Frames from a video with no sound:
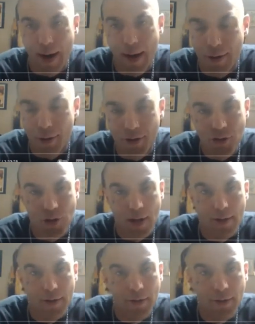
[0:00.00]
And I didn't
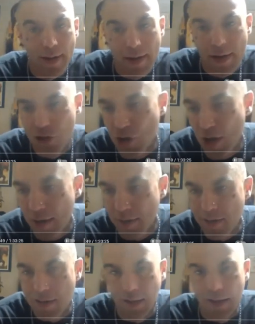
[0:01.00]
rat out his channel.
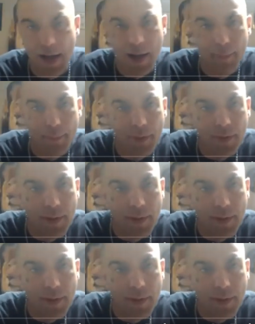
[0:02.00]
His channel's still